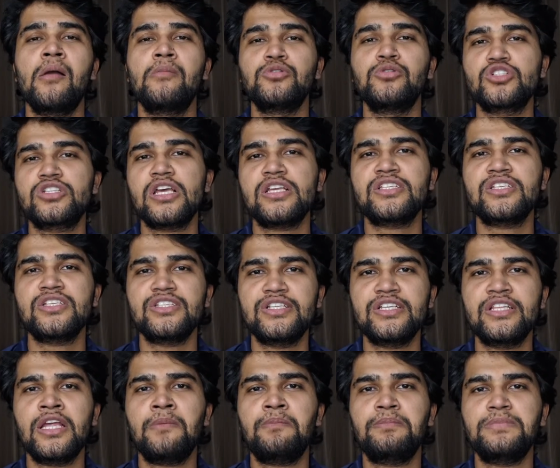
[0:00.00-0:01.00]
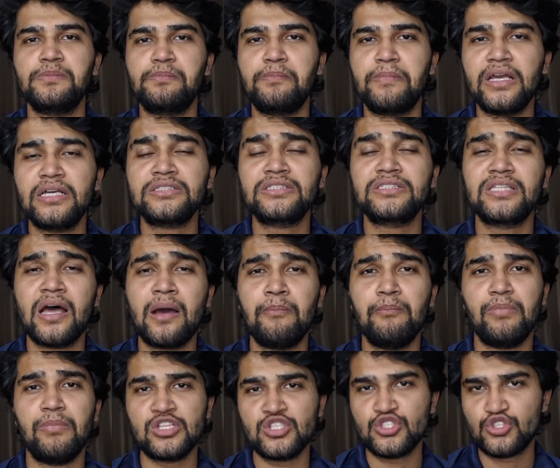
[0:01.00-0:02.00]
process engineer prepares the
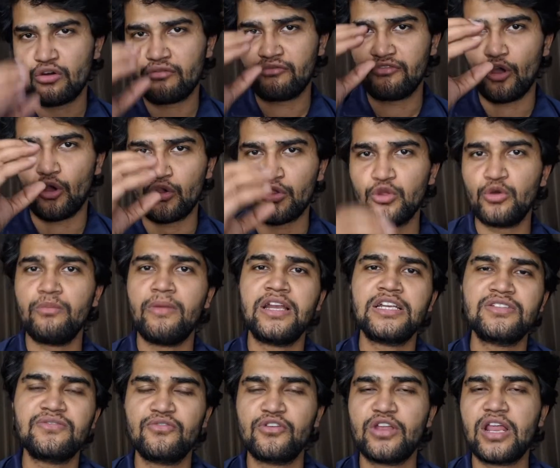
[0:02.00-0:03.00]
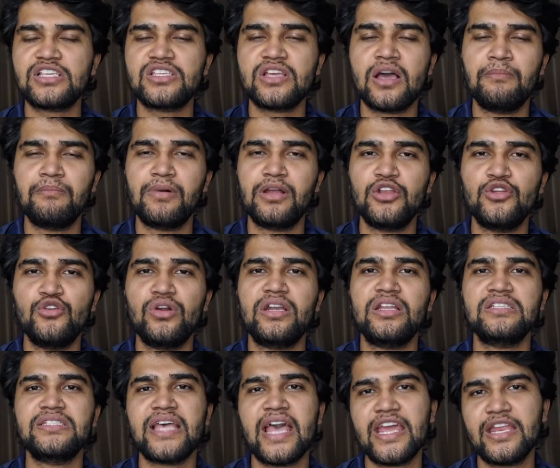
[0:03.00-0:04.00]
bunch of documents, for example your
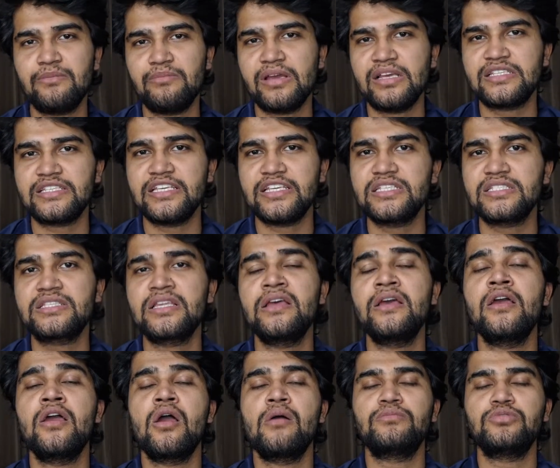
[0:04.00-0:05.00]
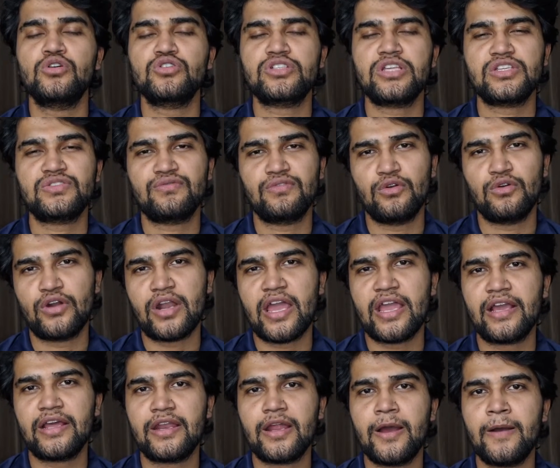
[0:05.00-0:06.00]
design basis, process flow
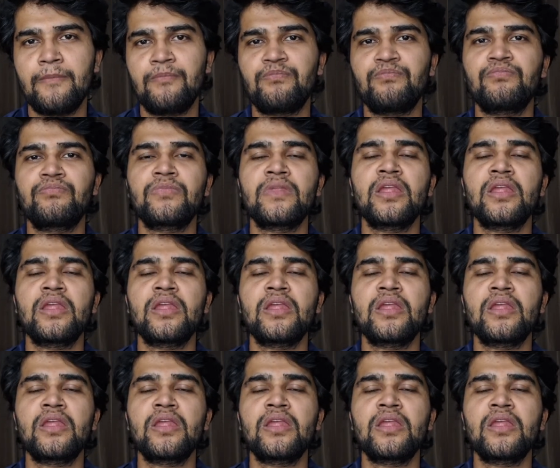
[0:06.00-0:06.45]
diagram,